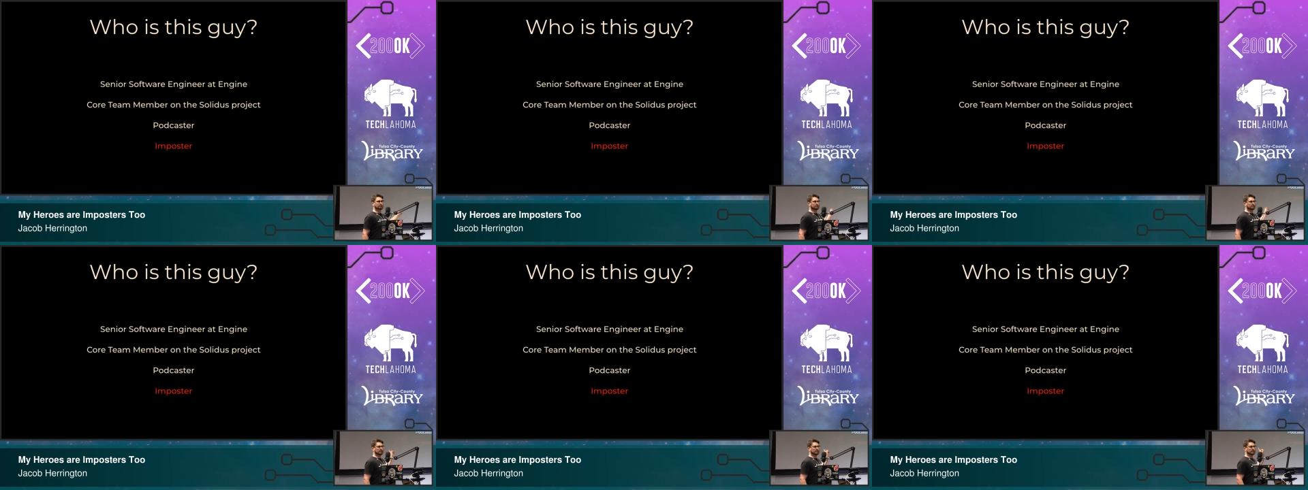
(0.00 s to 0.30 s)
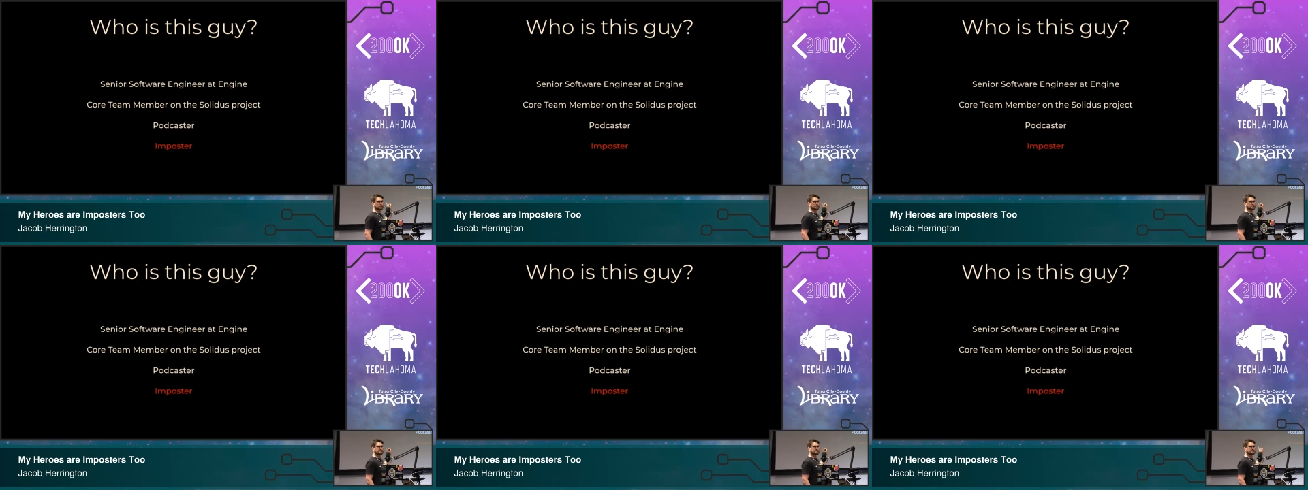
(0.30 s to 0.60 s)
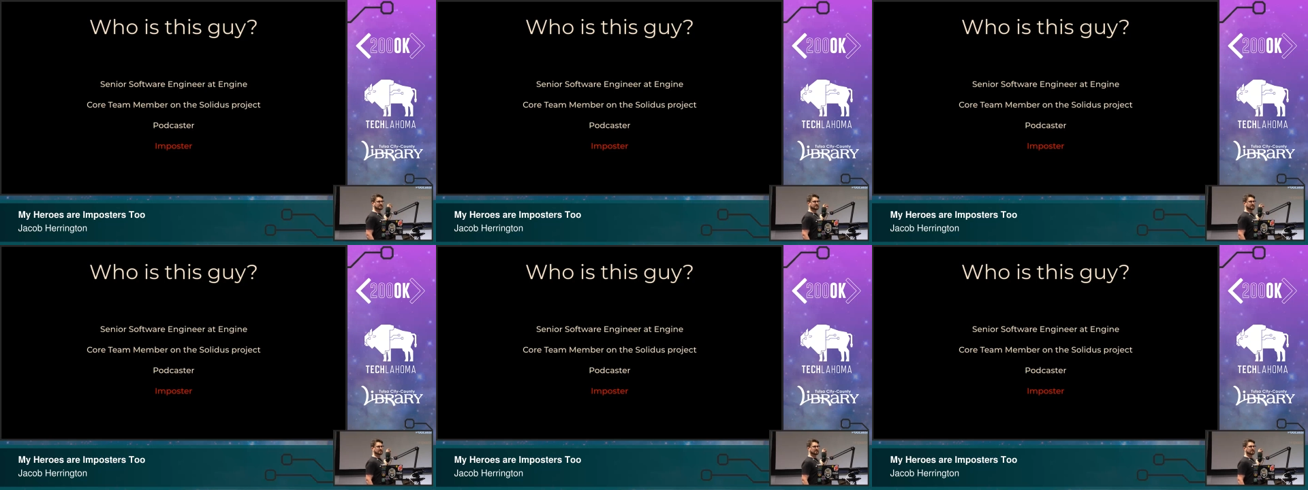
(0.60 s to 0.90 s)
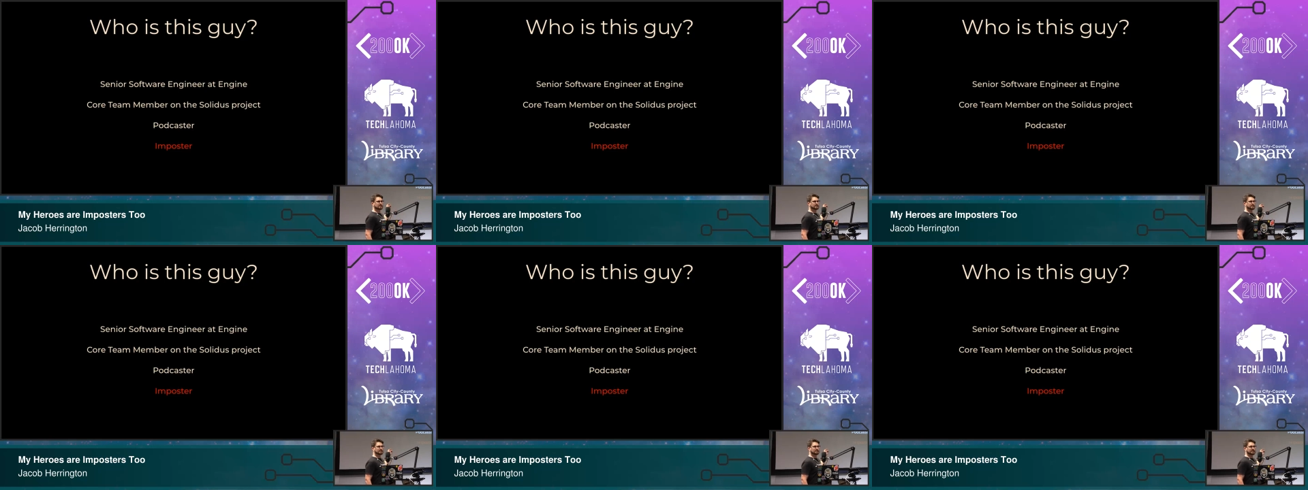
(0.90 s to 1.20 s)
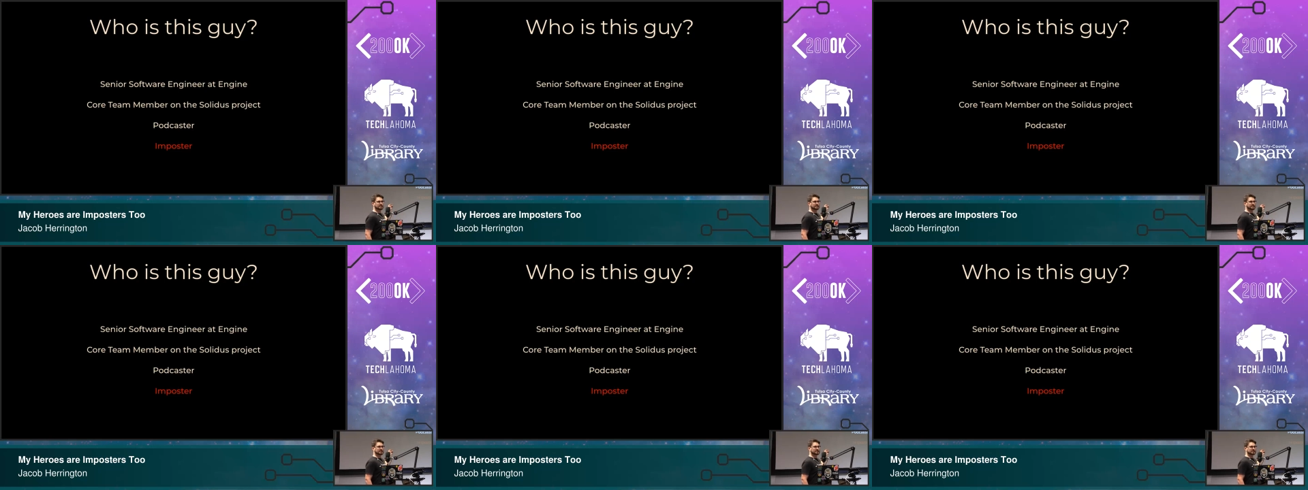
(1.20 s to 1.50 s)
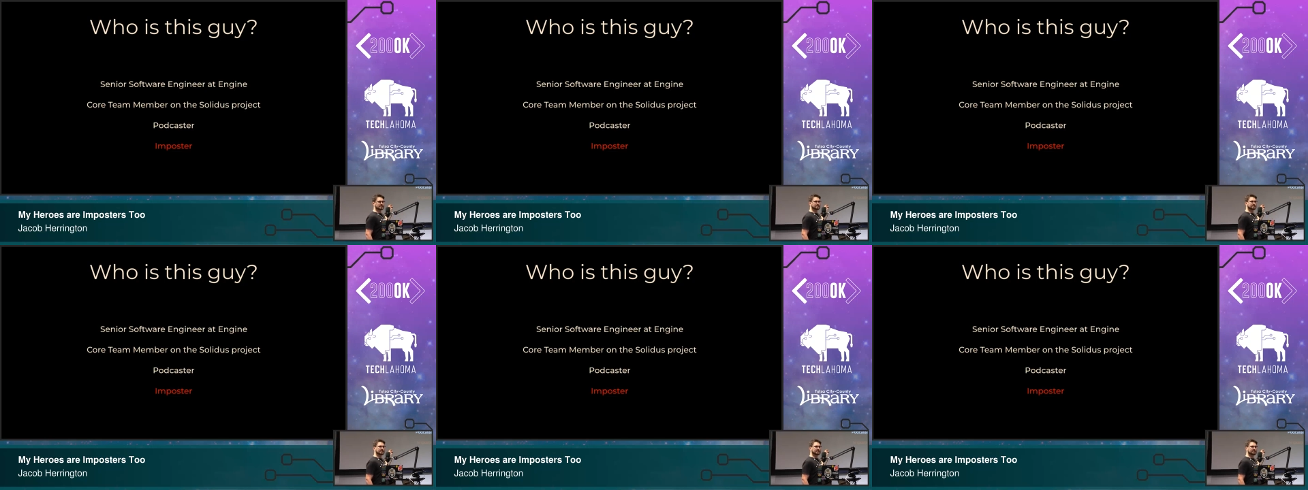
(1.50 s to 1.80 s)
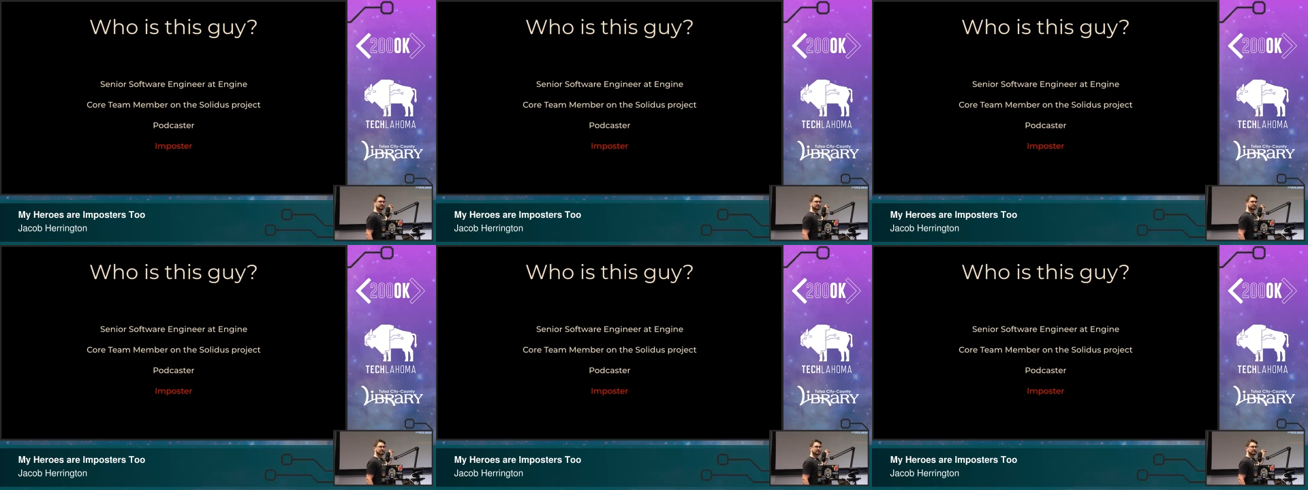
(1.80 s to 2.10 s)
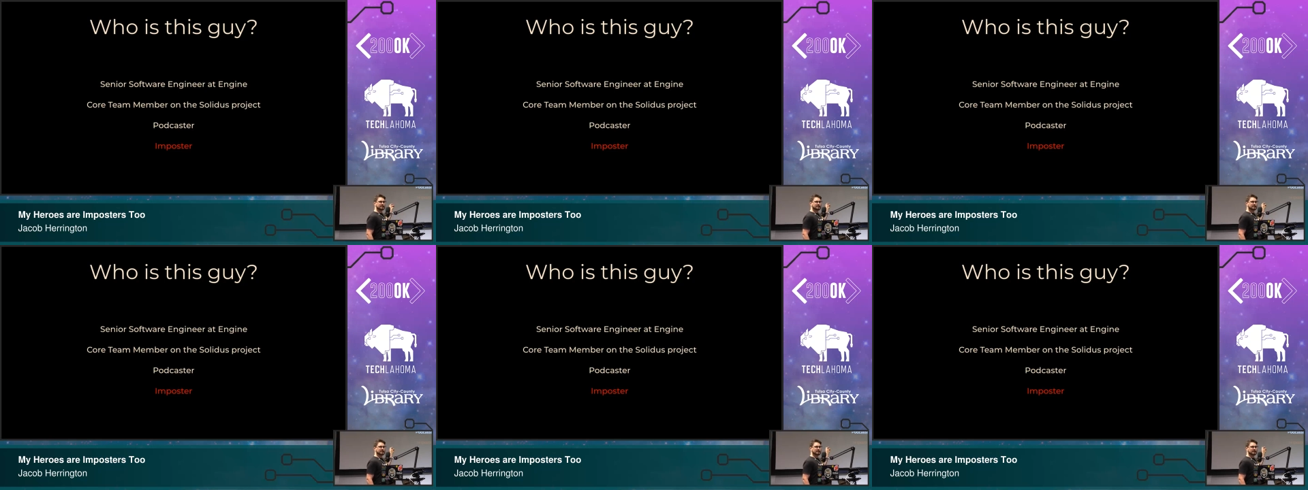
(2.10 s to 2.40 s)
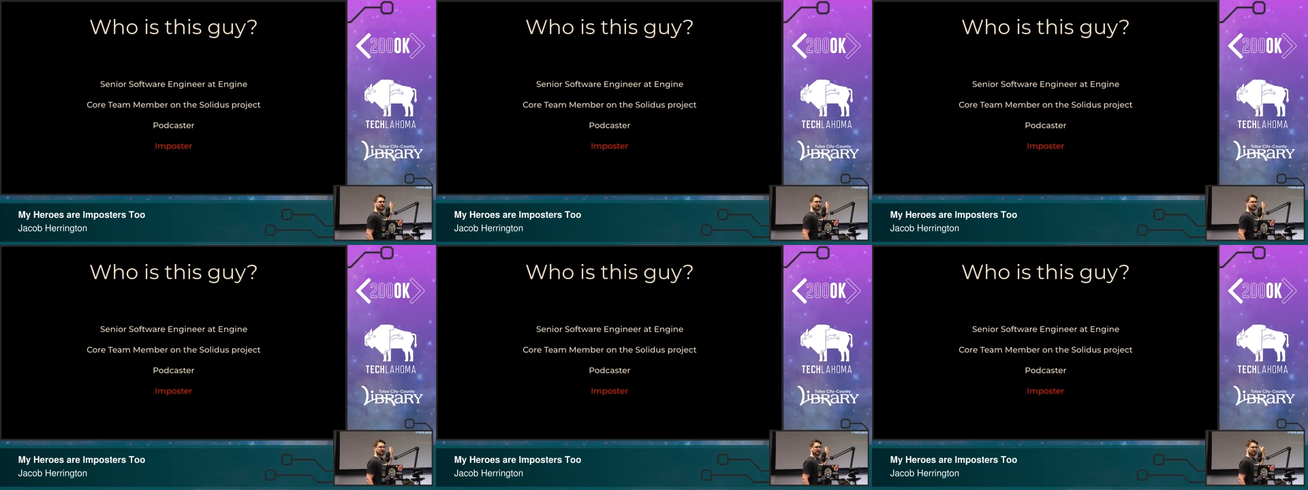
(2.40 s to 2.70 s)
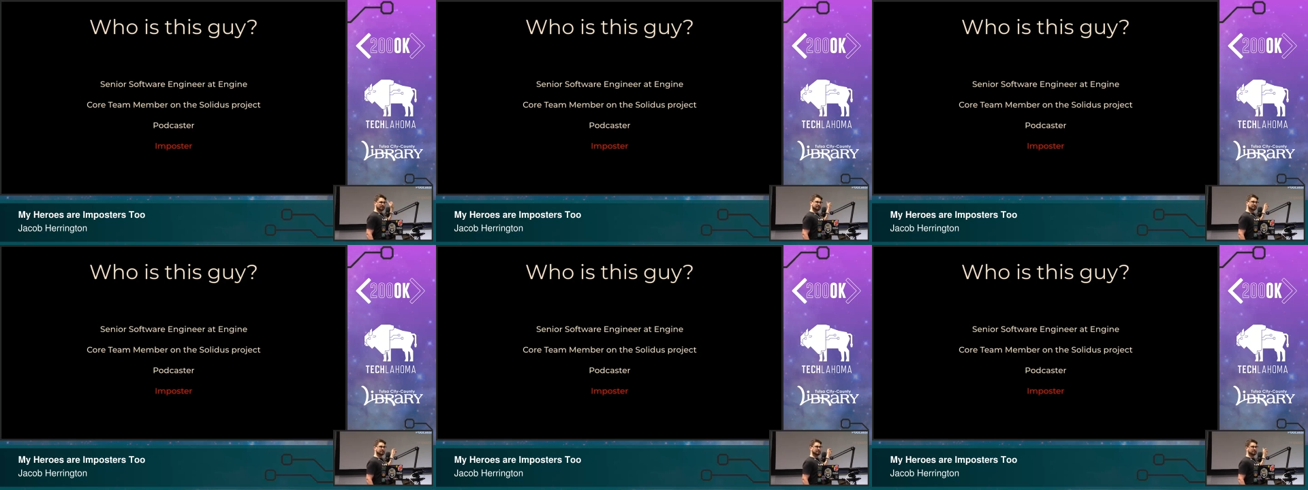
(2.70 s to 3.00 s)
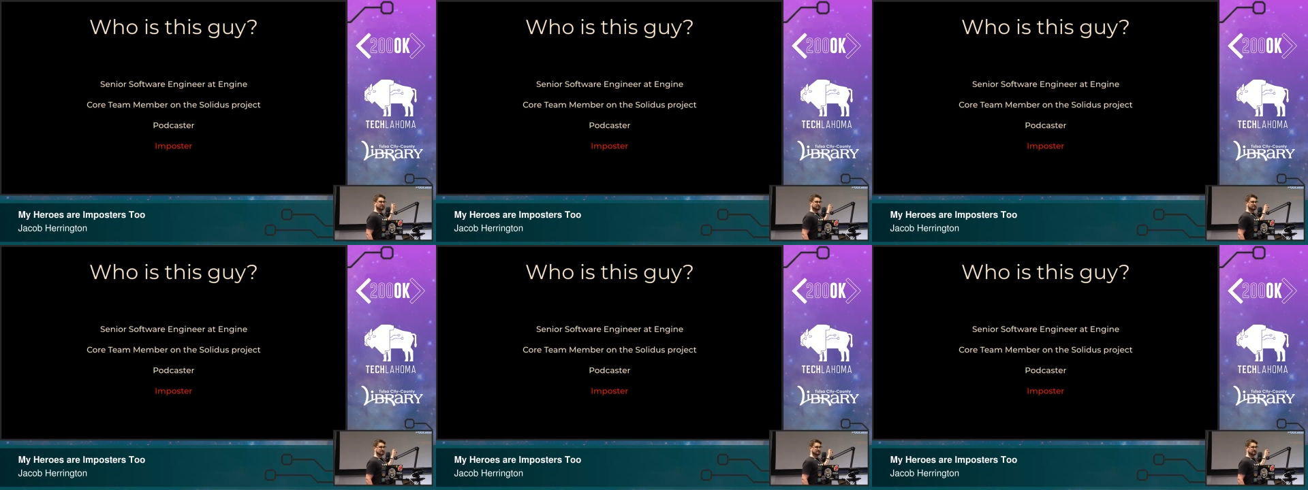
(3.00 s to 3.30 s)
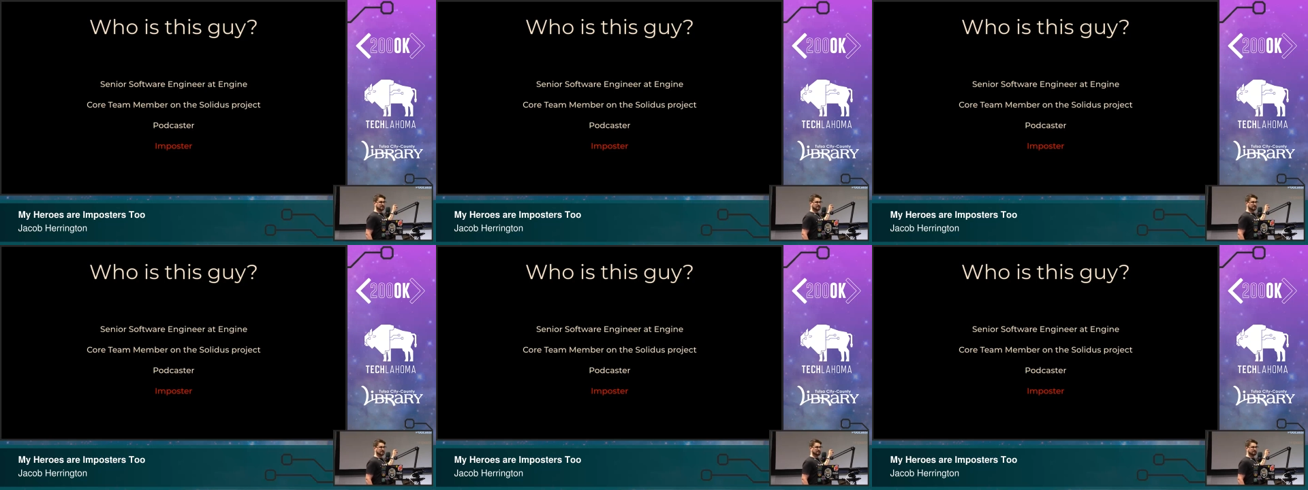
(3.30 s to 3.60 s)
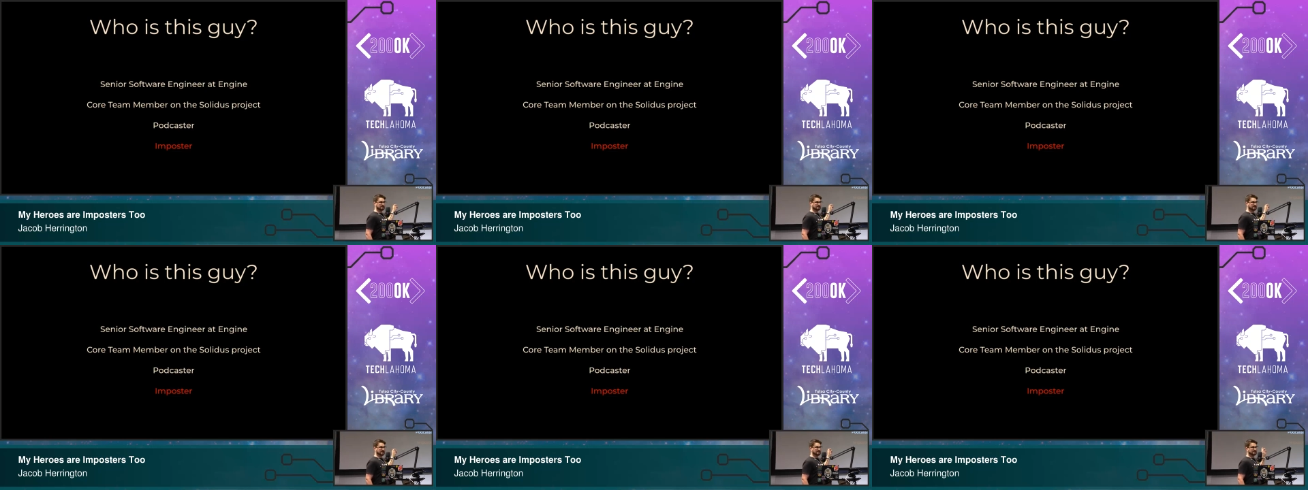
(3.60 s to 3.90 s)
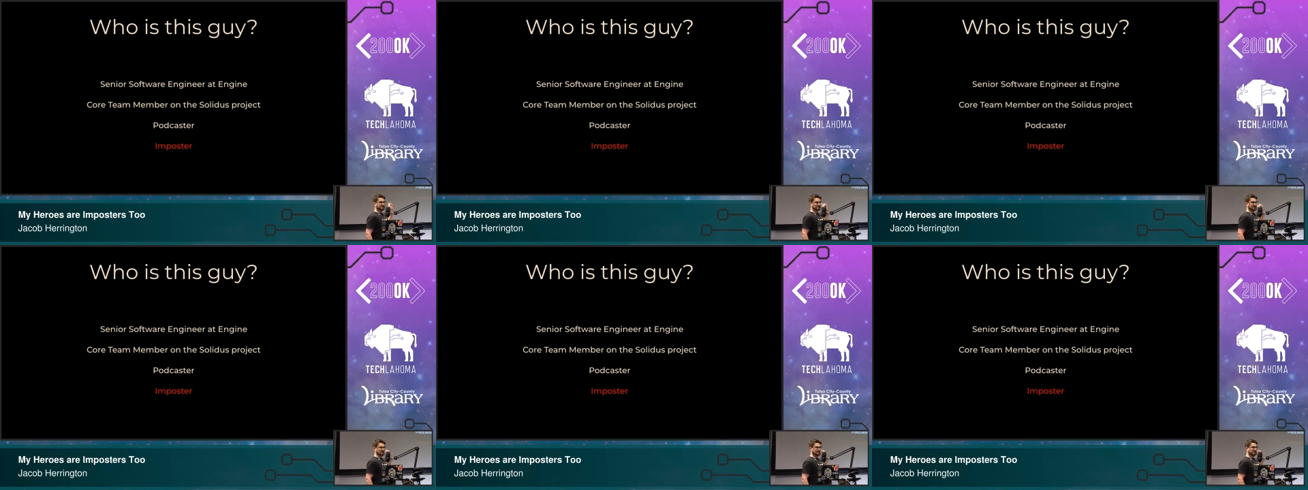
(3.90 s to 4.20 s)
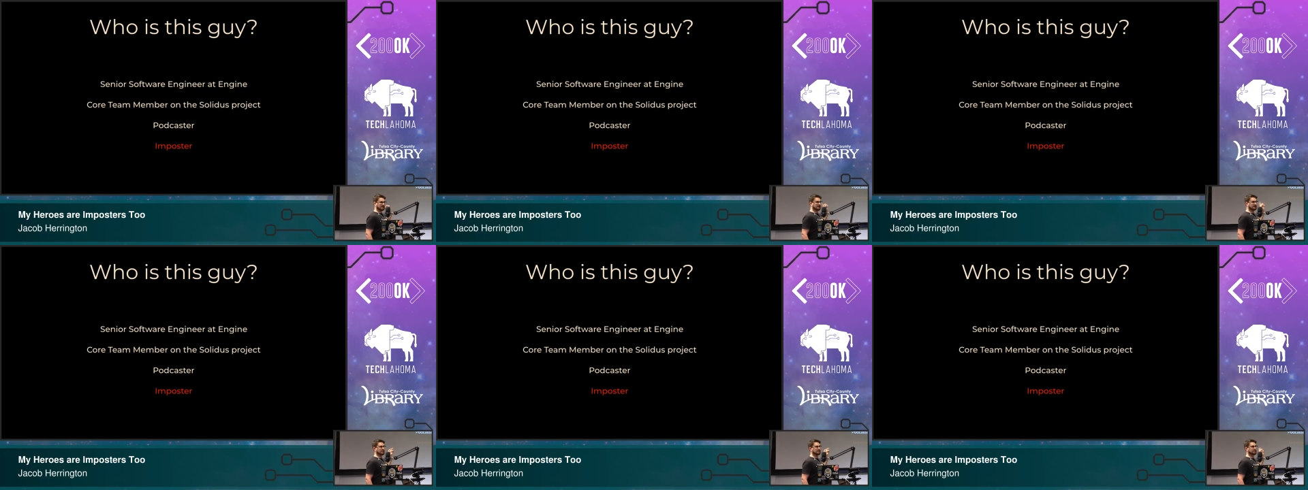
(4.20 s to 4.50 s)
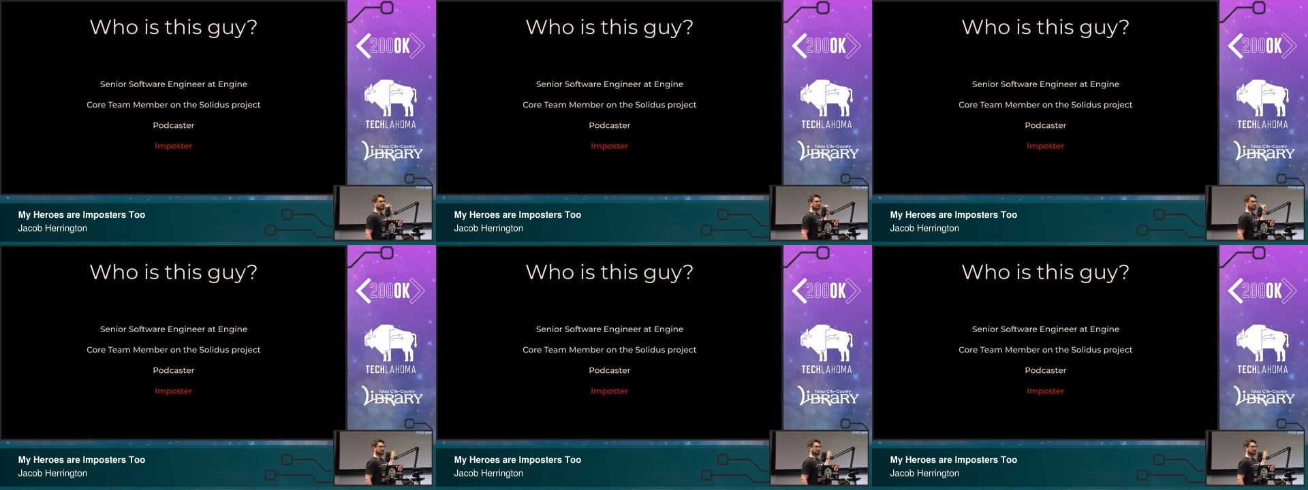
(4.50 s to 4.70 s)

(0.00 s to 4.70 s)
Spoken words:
[unreadable: no face in view]